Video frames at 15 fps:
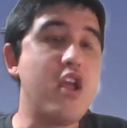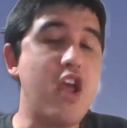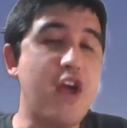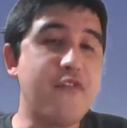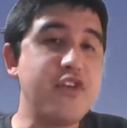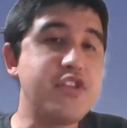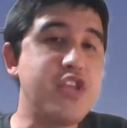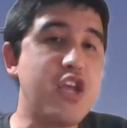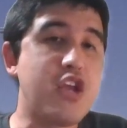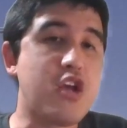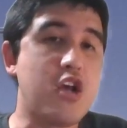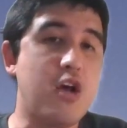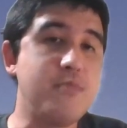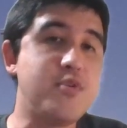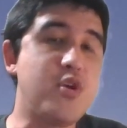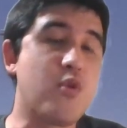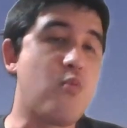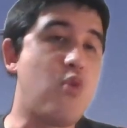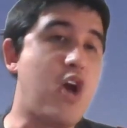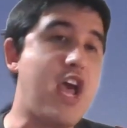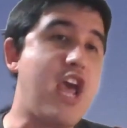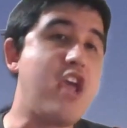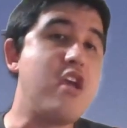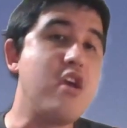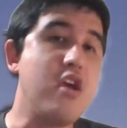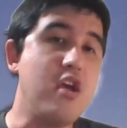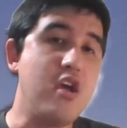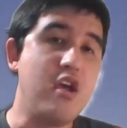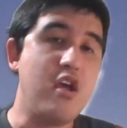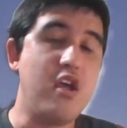everything comes your way,
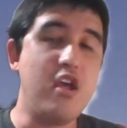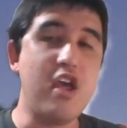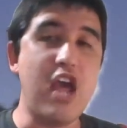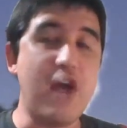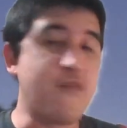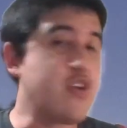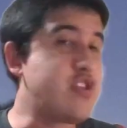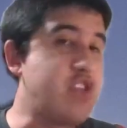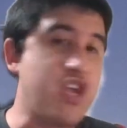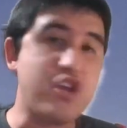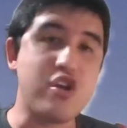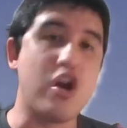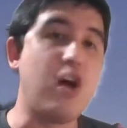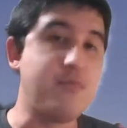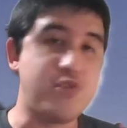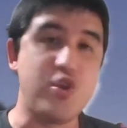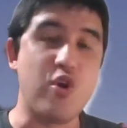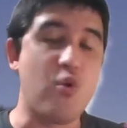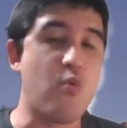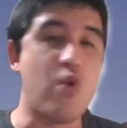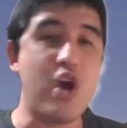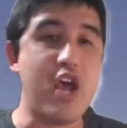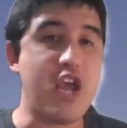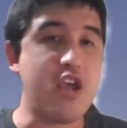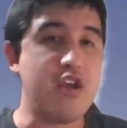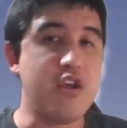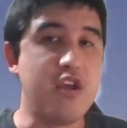everything comes your way.